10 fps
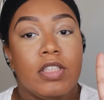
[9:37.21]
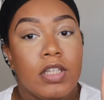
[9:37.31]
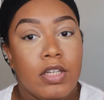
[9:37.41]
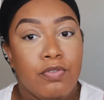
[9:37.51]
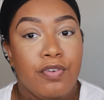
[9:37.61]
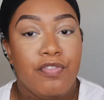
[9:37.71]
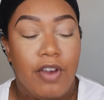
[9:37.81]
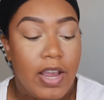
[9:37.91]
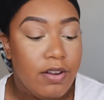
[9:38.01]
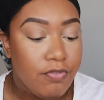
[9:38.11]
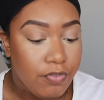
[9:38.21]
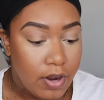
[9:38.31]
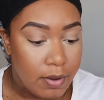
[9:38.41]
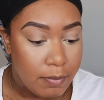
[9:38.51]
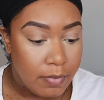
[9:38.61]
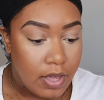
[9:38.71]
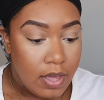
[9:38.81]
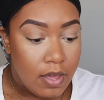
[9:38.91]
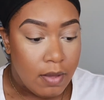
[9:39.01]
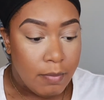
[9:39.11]
To refrain from
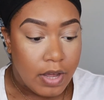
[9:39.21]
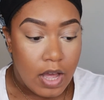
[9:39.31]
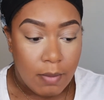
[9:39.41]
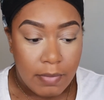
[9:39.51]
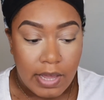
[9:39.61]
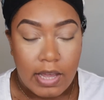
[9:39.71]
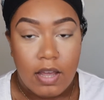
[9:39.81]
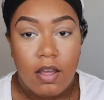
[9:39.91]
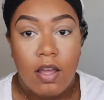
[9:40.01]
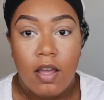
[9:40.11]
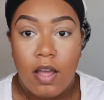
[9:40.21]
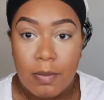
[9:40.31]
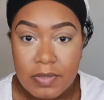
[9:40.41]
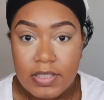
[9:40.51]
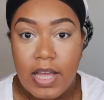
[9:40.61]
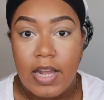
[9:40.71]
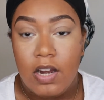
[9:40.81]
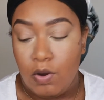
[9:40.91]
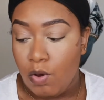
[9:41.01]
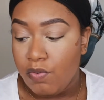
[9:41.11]
becoming
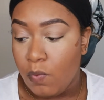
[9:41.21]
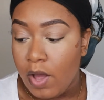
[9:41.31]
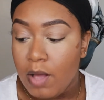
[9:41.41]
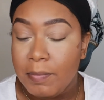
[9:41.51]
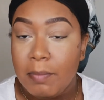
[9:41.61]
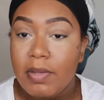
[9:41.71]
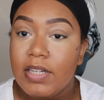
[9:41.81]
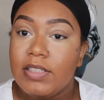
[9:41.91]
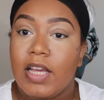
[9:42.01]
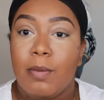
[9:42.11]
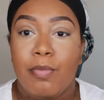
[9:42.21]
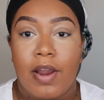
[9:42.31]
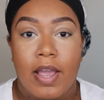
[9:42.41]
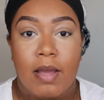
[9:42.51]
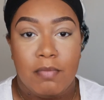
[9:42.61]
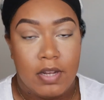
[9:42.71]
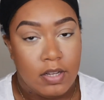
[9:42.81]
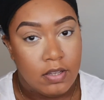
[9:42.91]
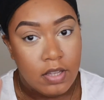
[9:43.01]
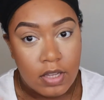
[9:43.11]
upset and overwhelmed, I'm gonna take a break. I'm
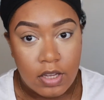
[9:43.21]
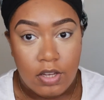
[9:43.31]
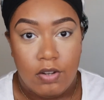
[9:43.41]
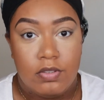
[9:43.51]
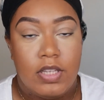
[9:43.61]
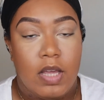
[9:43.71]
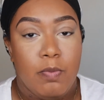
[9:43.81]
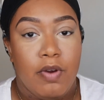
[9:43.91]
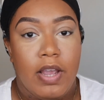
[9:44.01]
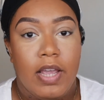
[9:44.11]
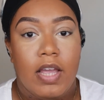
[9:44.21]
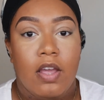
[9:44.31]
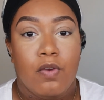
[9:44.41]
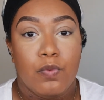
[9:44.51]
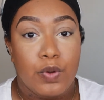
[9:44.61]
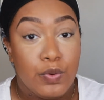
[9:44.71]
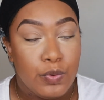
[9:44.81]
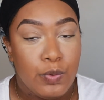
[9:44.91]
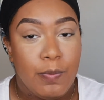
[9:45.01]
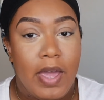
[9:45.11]
gonna, you know, take a break,
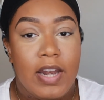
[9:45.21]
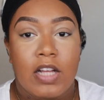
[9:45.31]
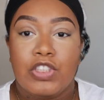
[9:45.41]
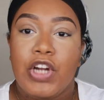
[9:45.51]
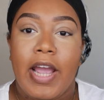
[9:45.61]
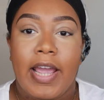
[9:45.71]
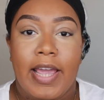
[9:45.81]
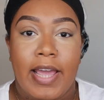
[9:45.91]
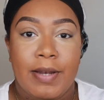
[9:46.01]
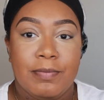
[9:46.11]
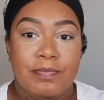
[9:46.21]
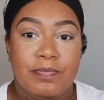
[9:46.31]
regroup, and I'll try again.